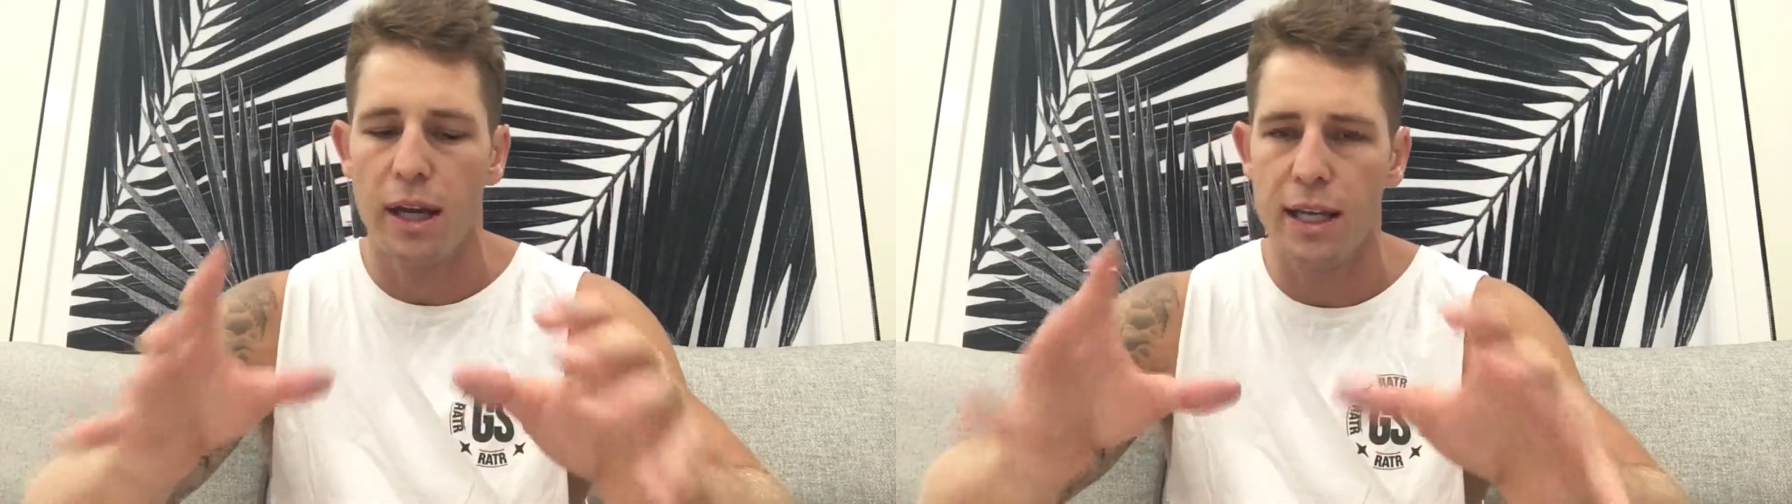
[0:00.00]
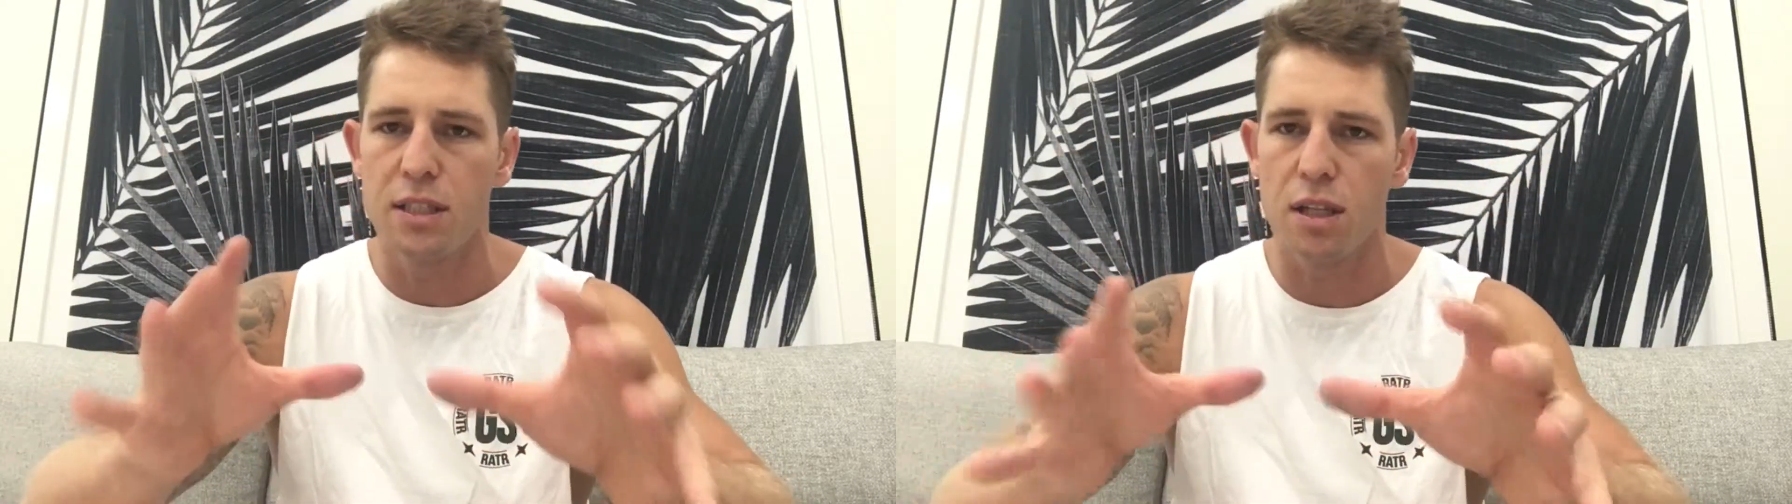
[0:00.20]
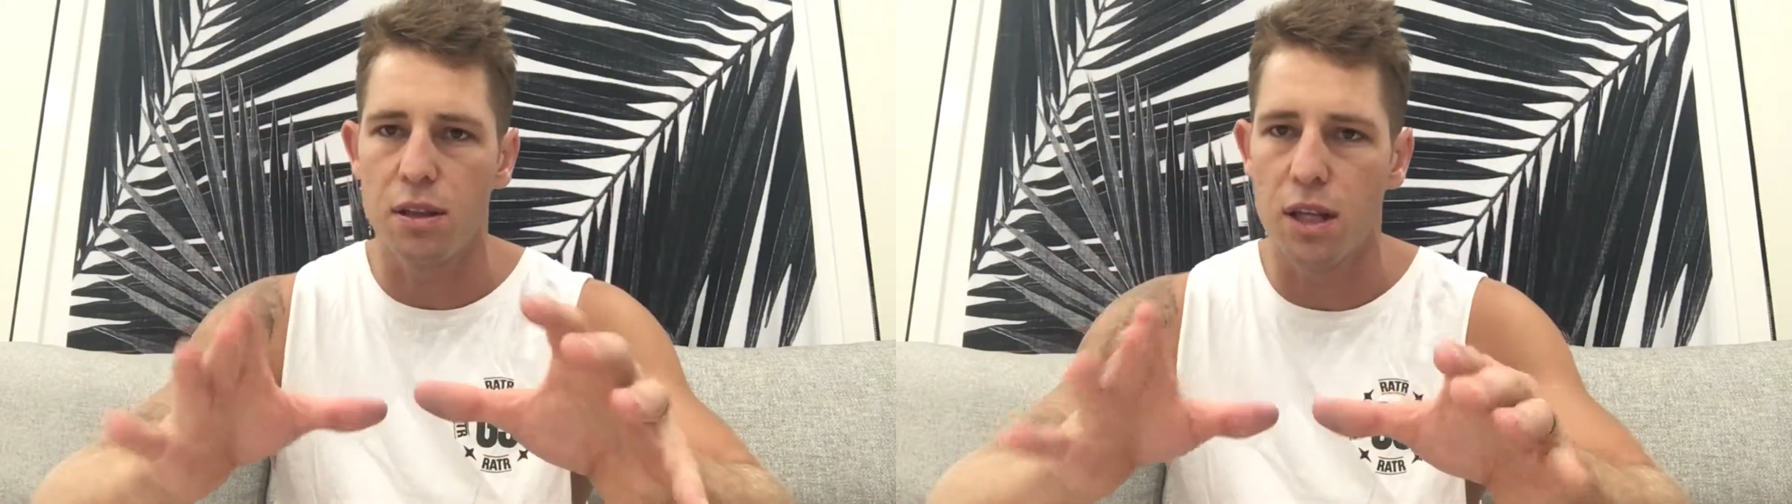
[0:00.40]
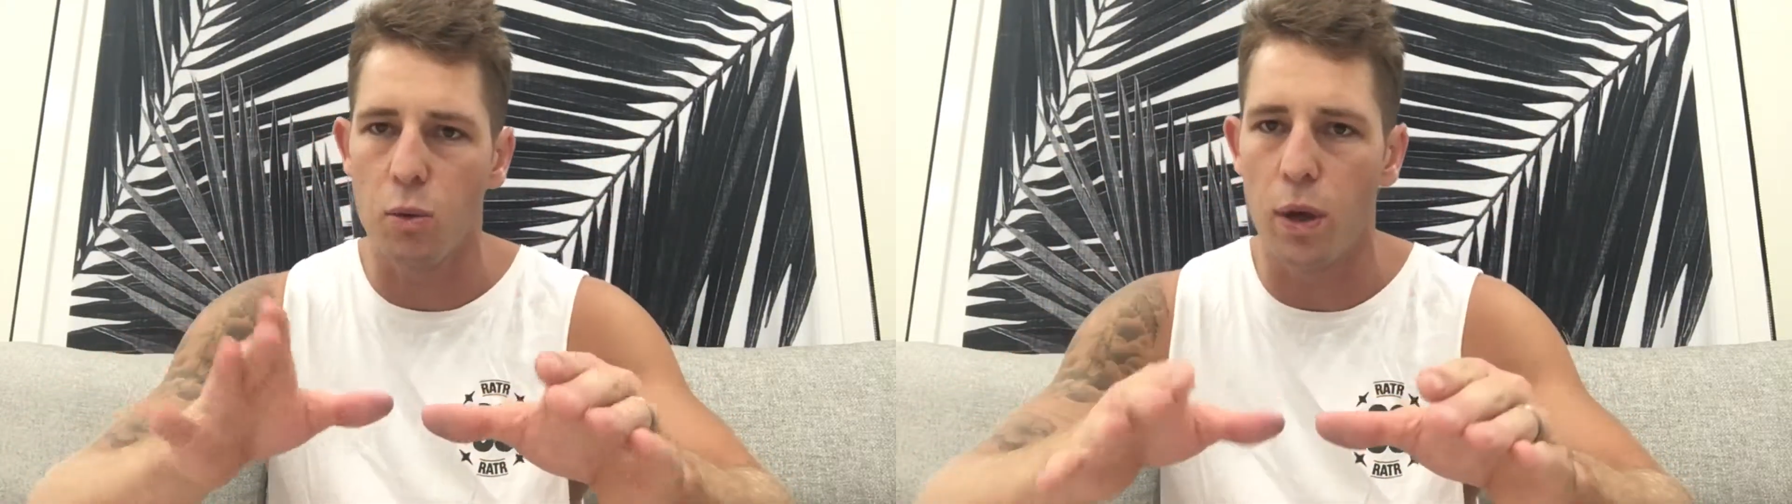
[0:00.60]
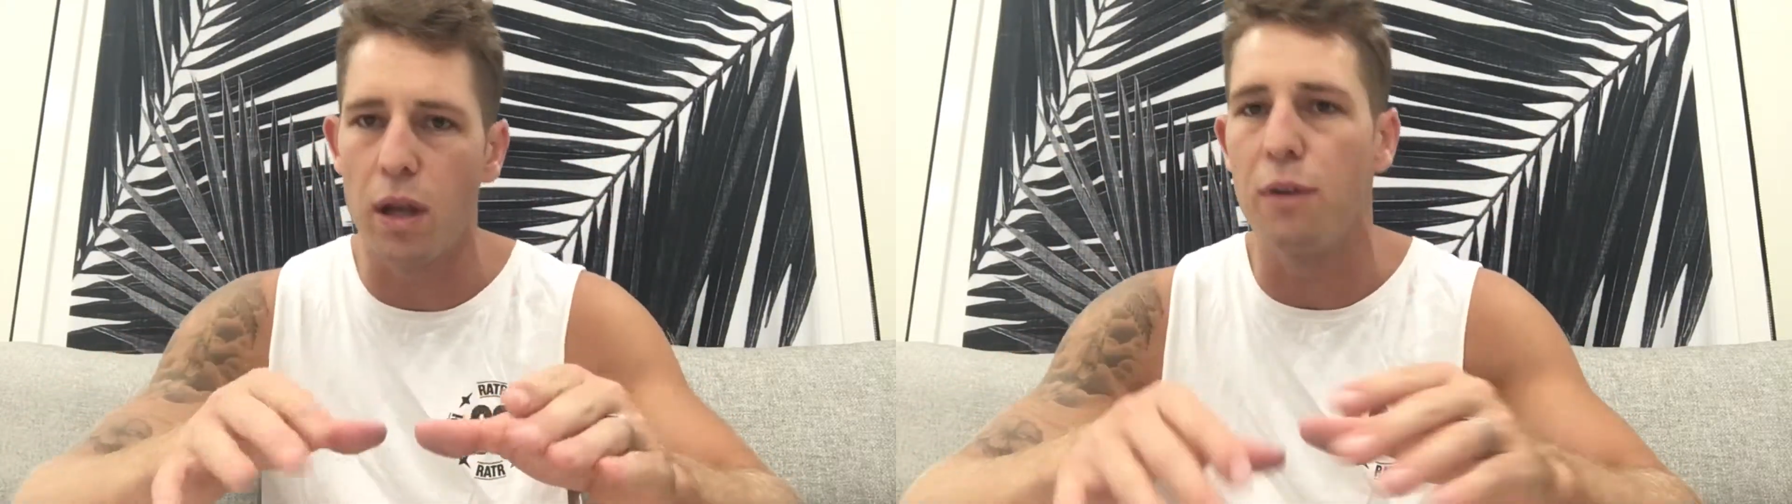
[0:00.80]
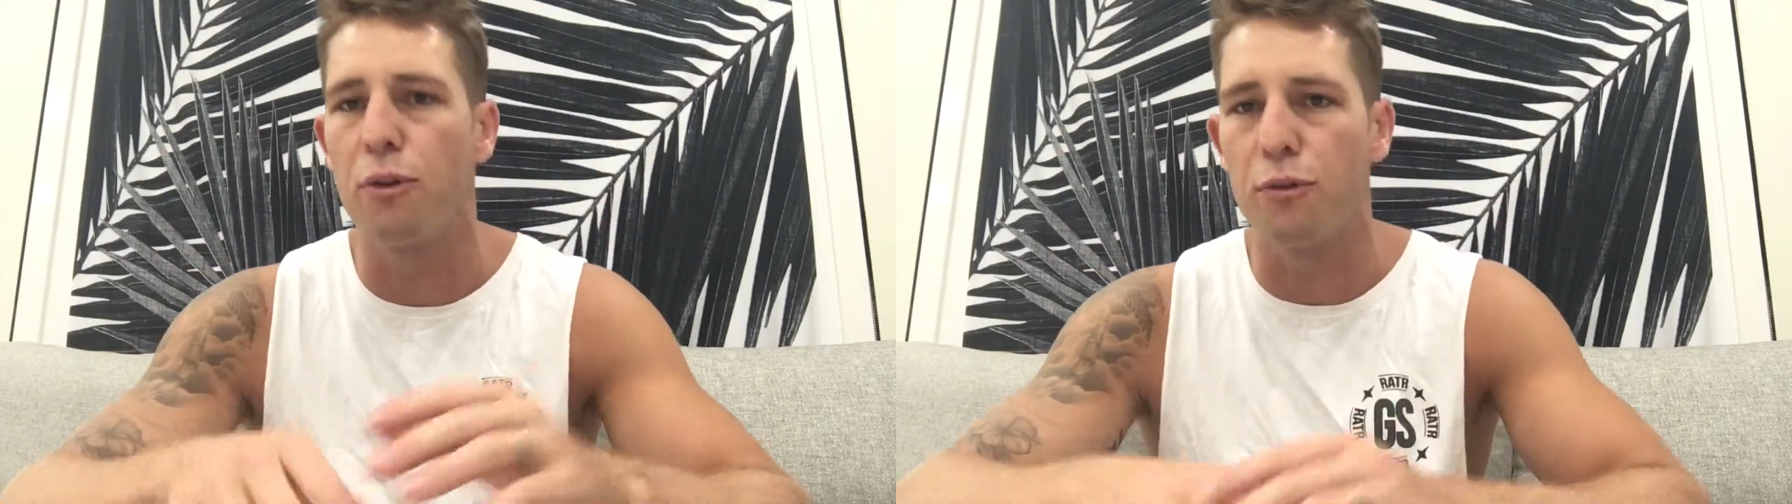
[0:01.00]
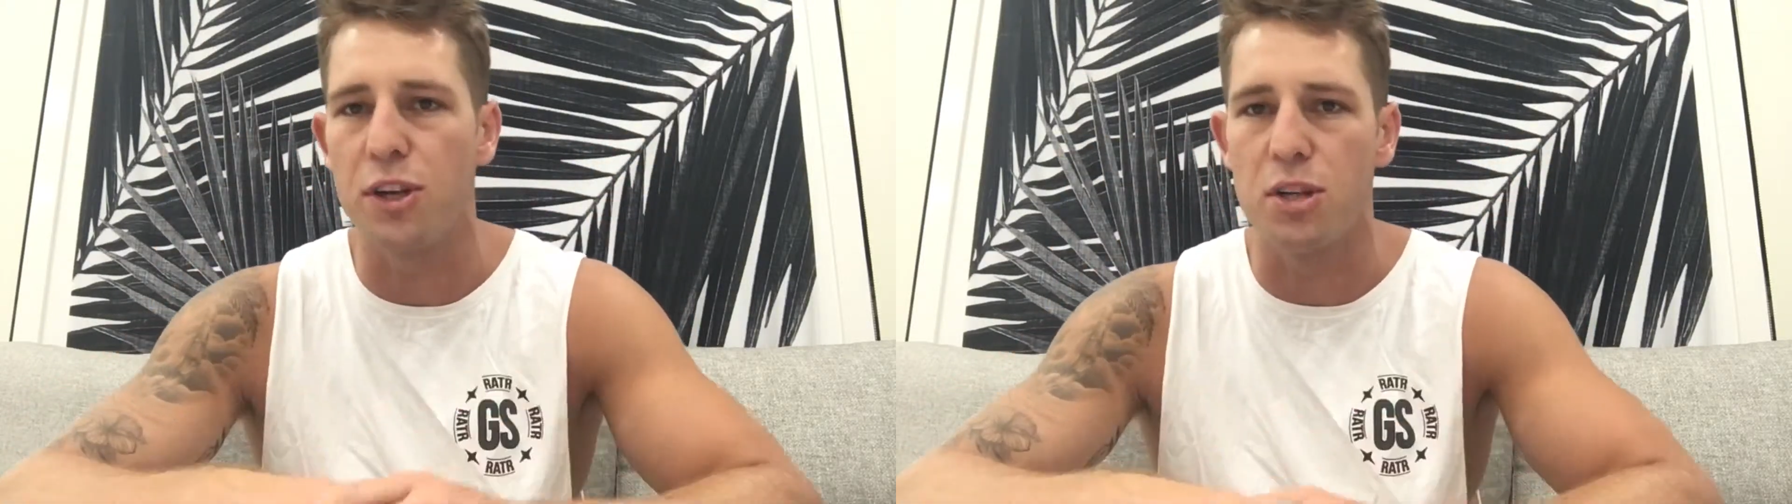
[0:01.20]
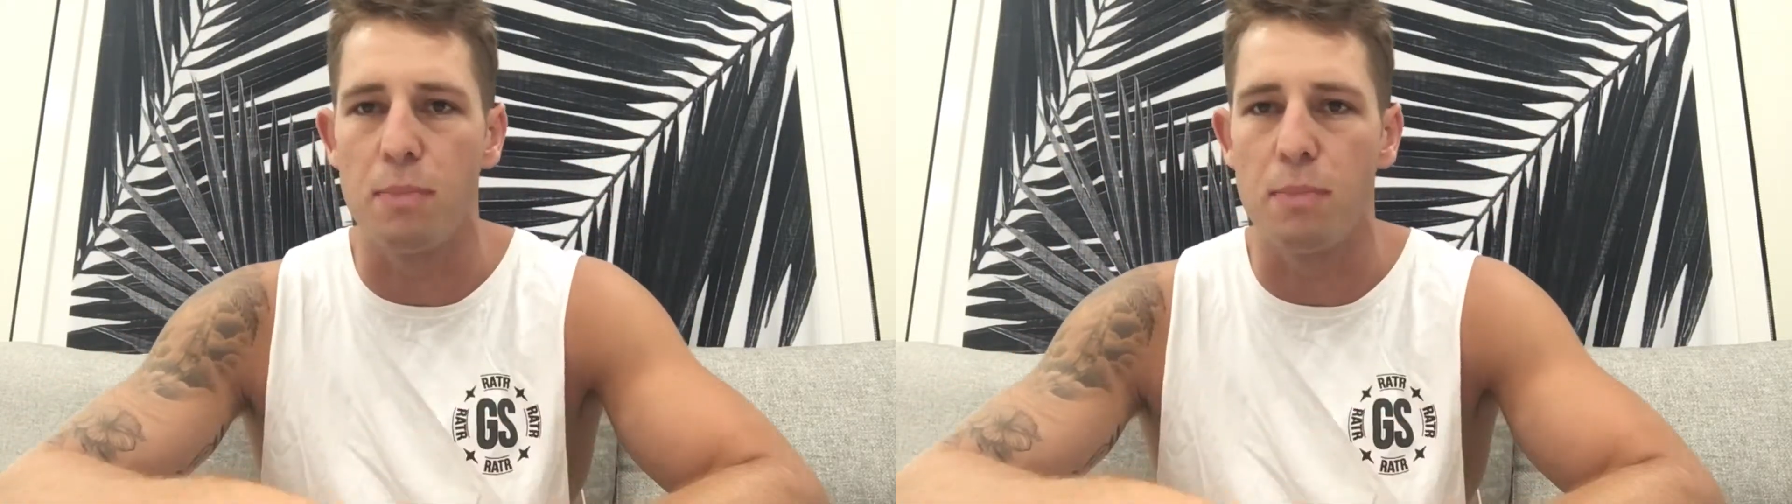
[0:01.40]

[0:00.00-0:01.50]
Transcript: Here's the thing where if it fits